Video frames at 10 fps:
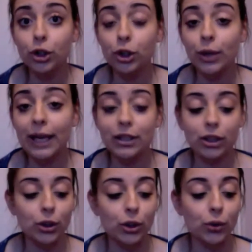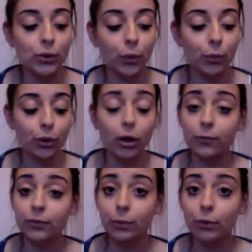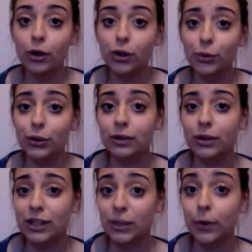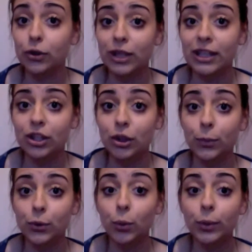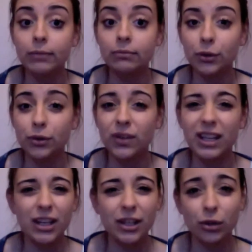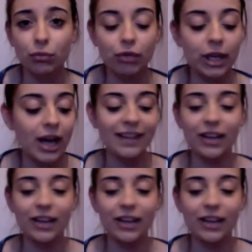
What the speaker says: You get to use more product from the brush because the sponge tends to absorb most of it, and I don't really like that.